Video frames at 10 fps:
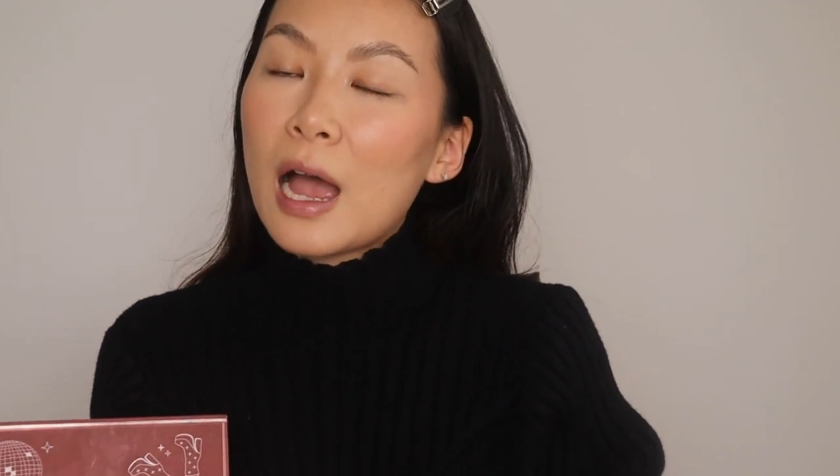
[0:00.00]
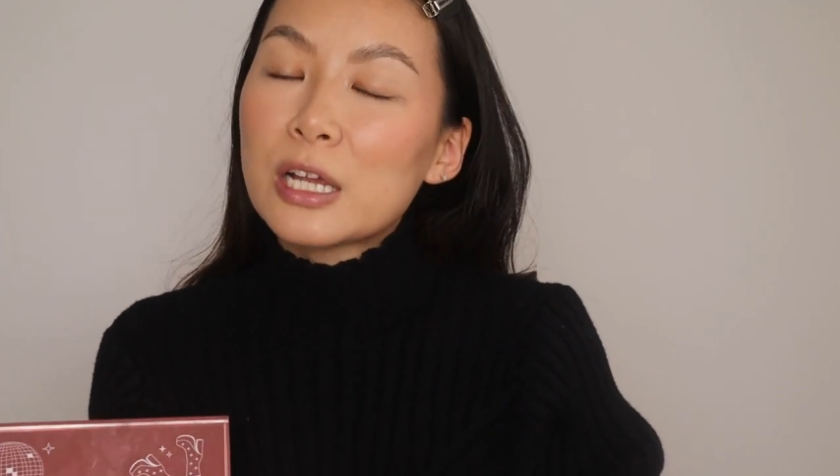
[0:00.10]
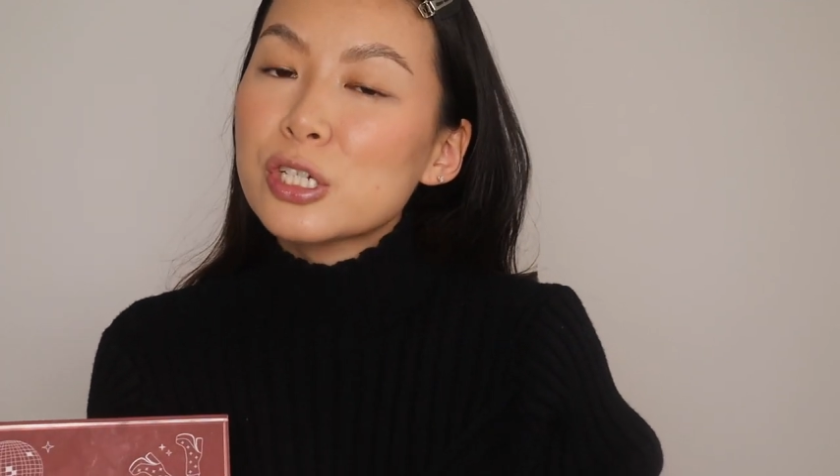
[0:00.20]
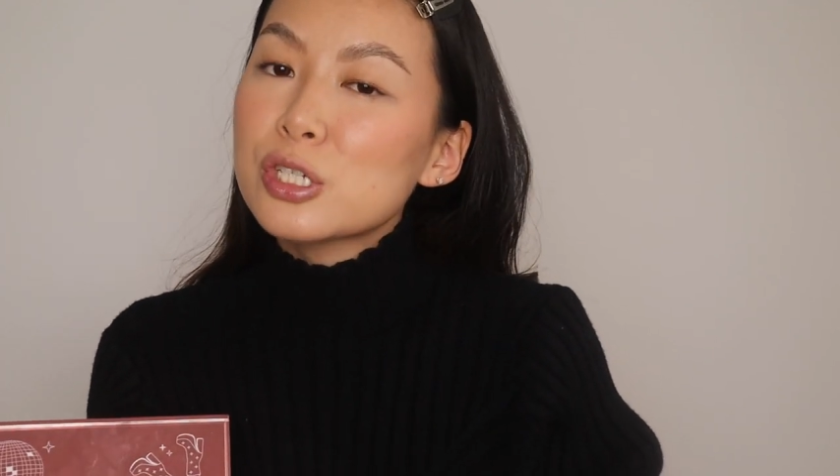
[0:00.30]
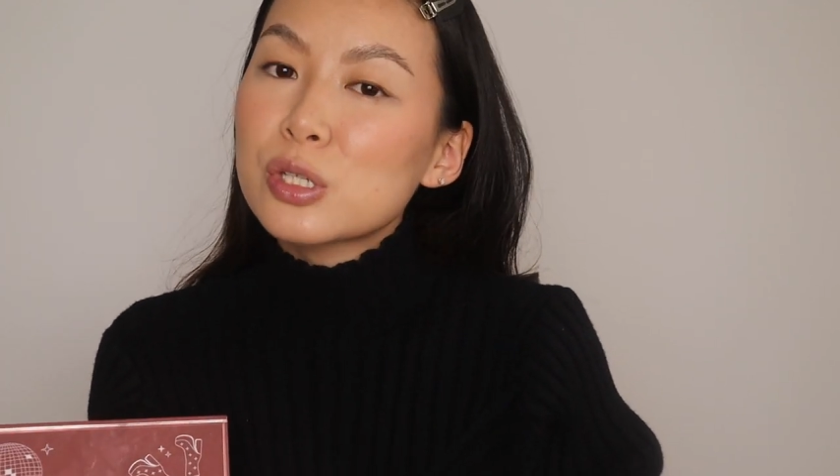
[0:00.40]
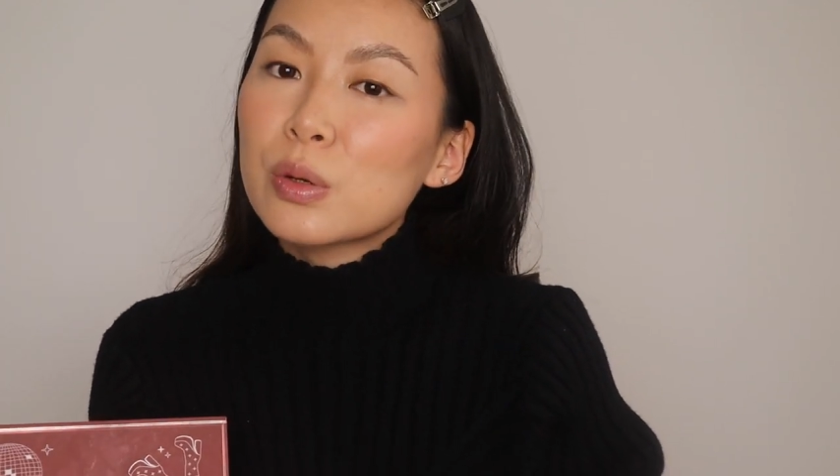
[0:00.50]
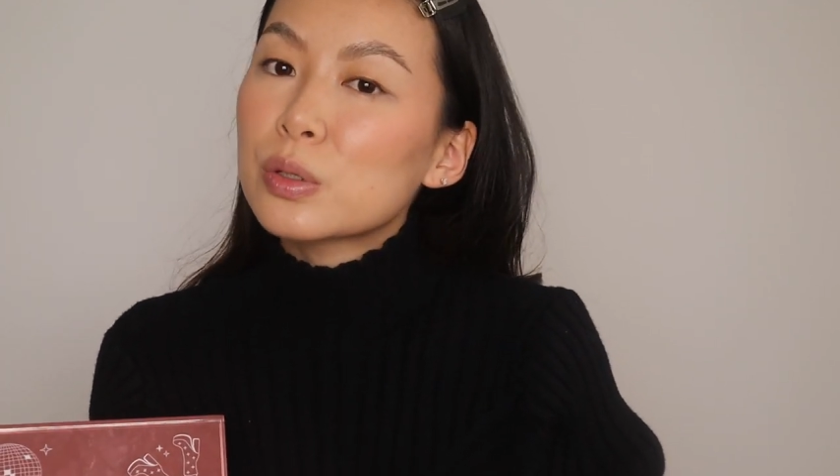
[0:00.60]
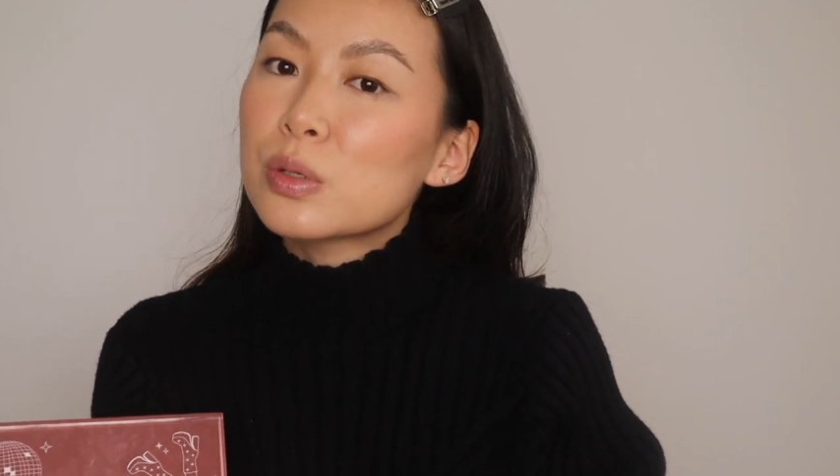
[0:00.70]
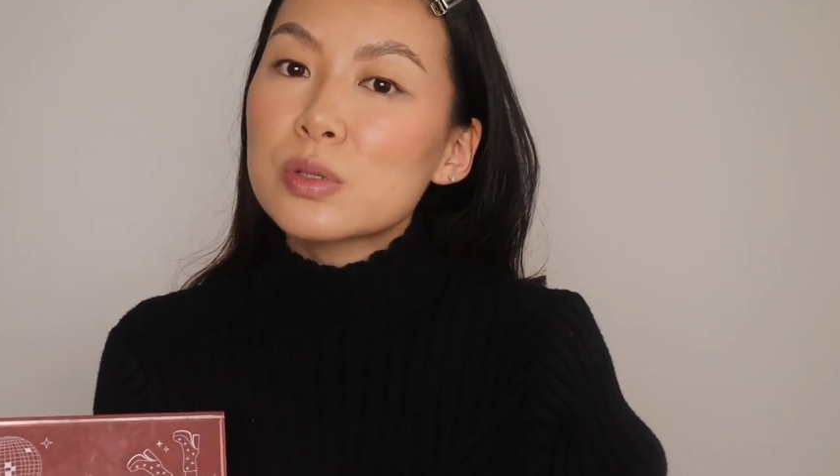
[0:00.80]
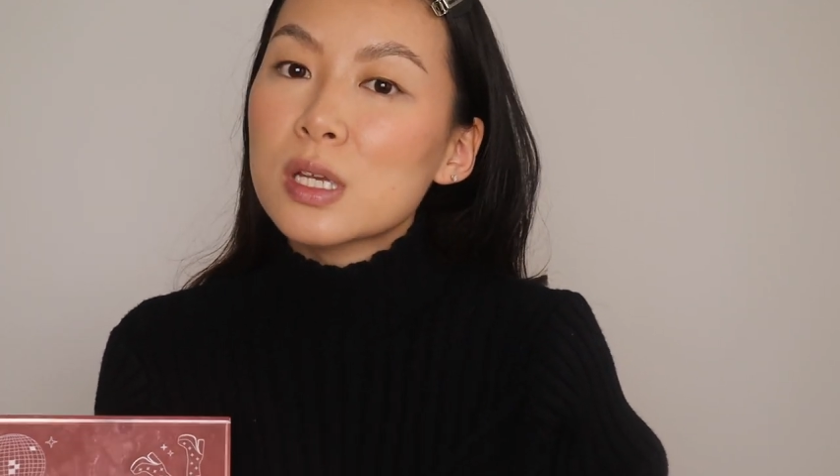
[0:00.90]
I just
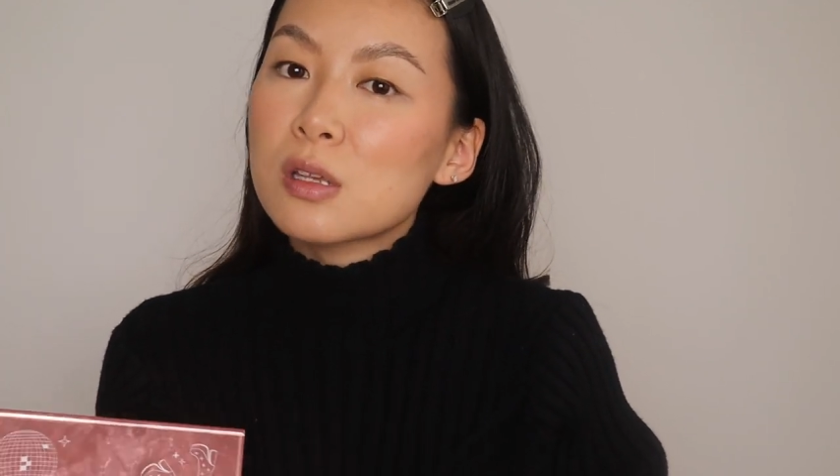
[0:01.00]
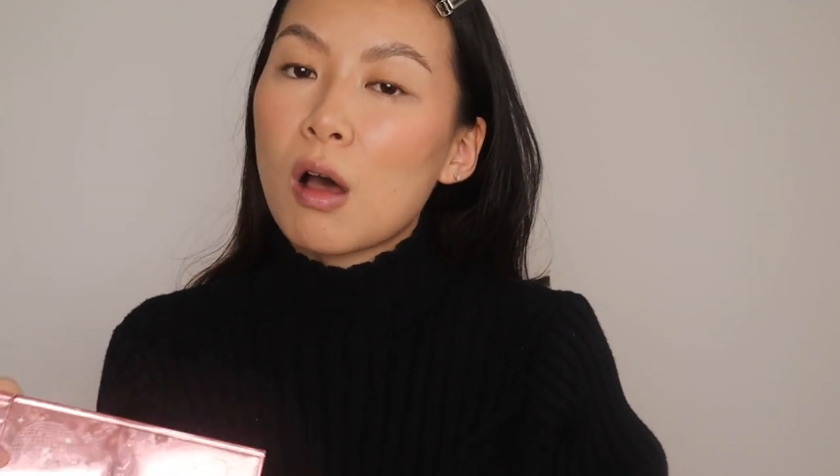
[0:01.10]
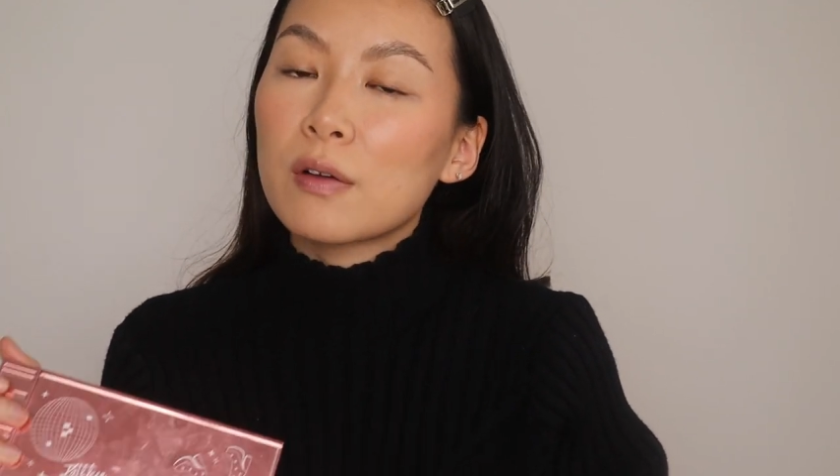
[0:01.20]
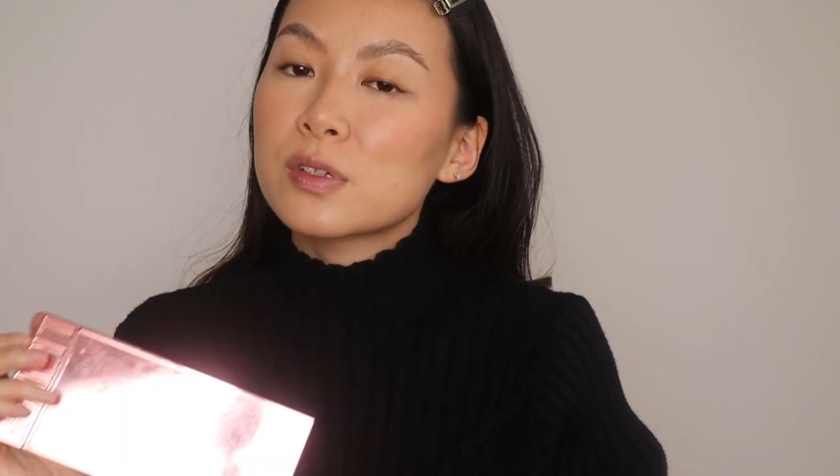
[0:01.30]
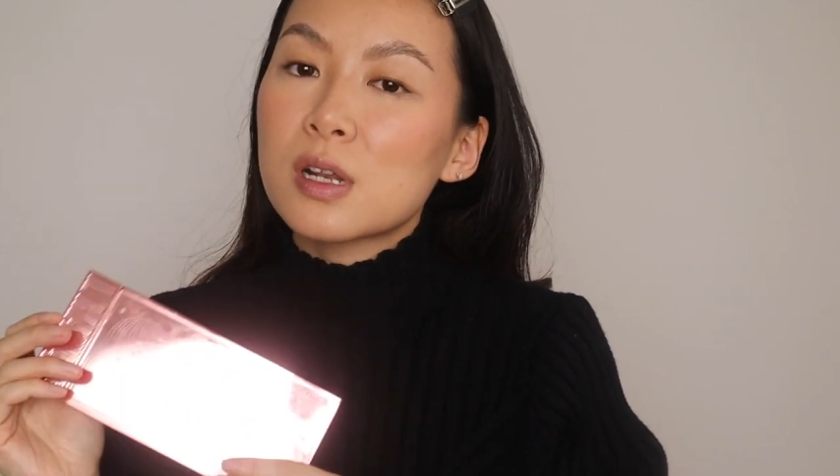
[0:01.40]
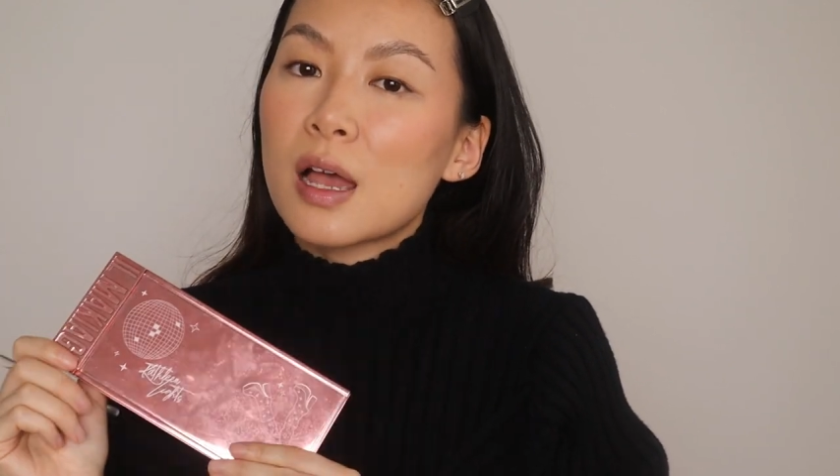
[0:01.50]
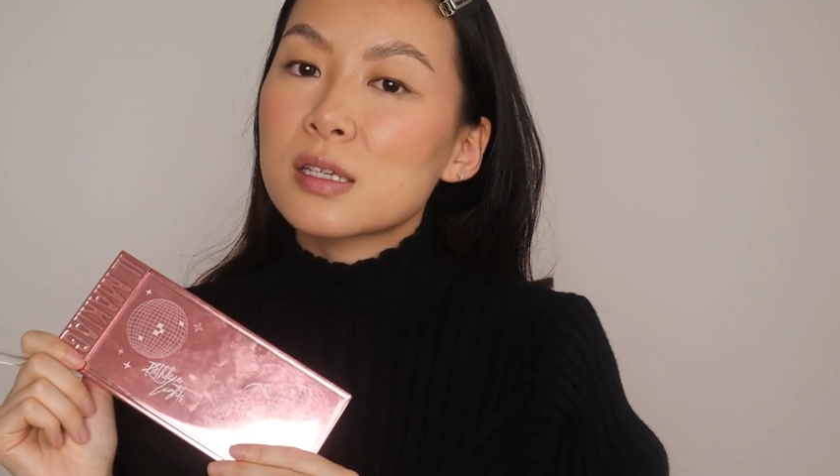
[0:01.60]
don't use as often